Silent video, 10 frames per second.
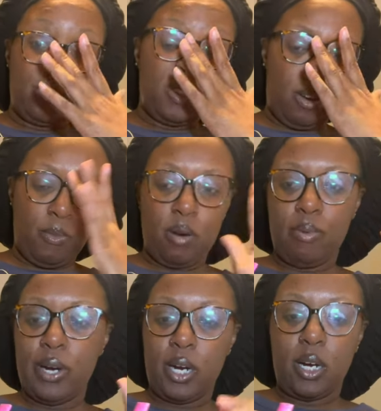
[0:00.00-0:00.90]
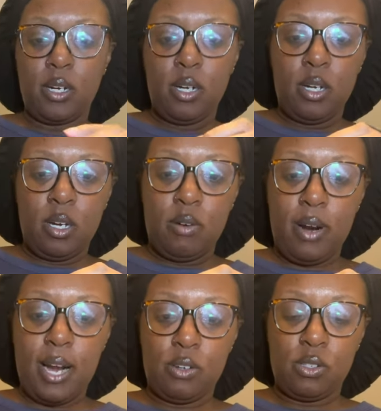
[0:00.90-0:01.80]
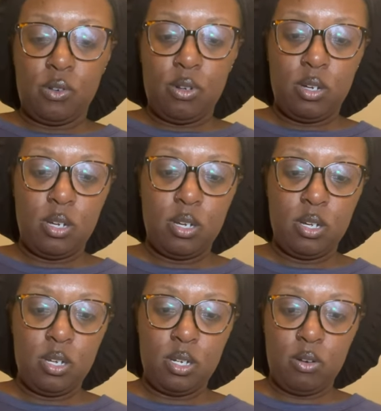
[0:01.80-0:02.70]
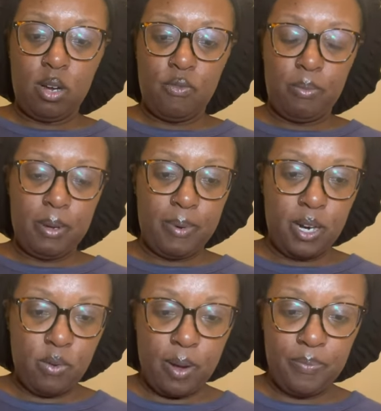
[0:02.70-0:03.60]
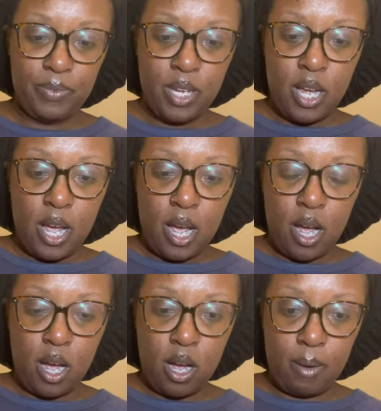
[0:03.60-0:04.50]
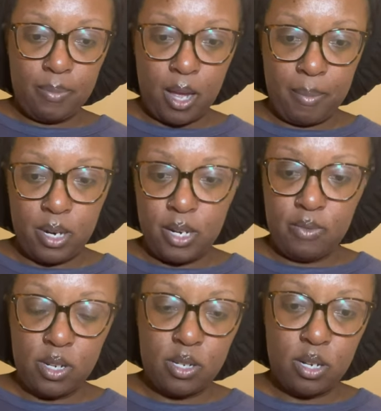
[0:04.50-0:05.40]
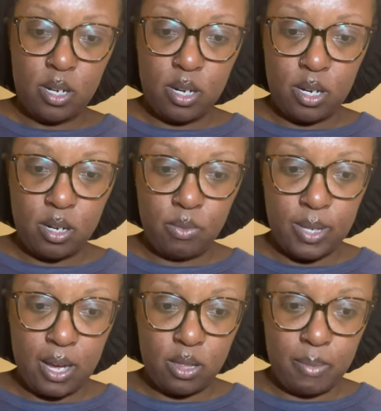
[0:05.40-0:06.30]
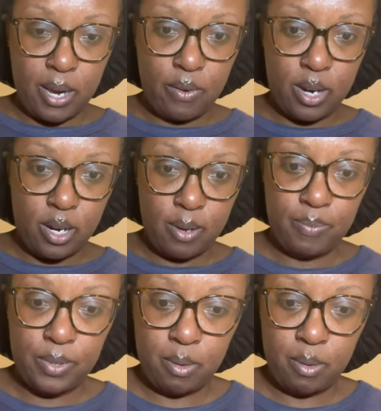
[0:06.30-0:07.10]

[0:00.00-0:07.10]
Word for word: So I'm on a break right now, so don't come for me. But anyway, I'm gonna leave this without the battery in it.